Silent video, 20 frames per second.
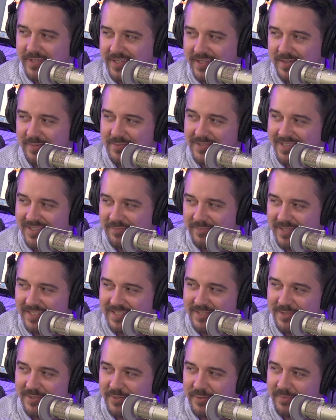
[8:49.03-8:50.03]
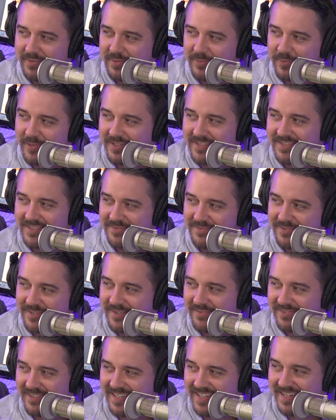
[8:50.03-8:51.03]
and I'm trying to make sure nobody walks in front
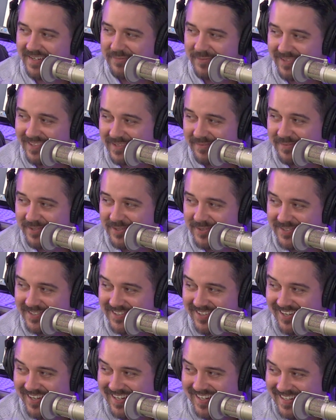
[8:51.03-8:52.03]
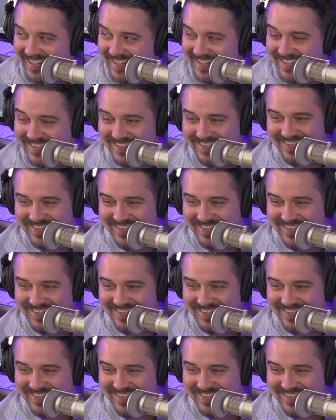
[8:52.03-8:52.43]
of a camera that I'm using right now.